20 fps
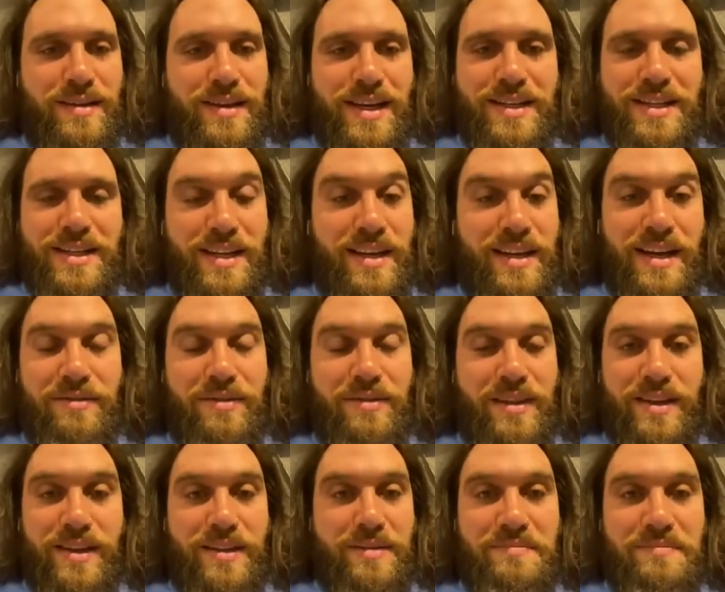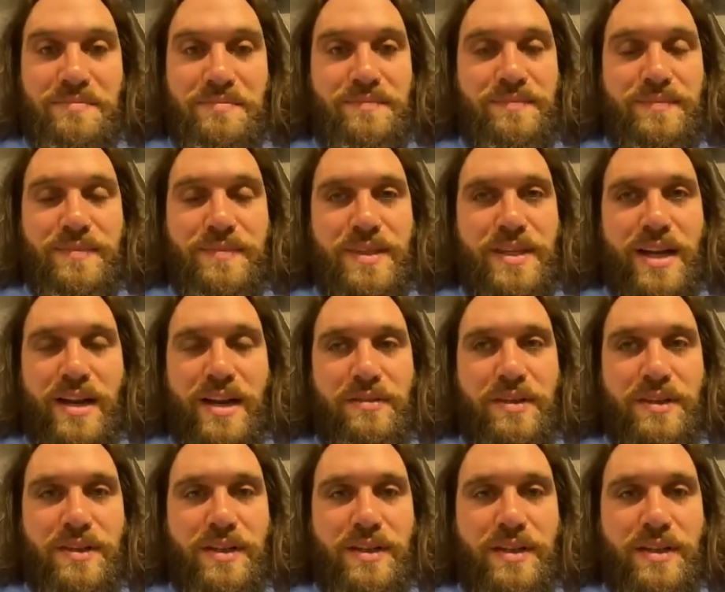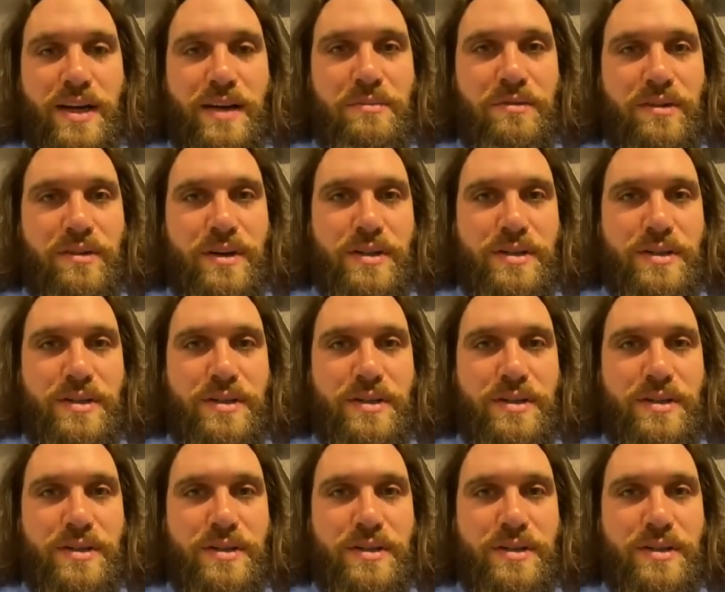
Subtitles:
I didn't have the time for it.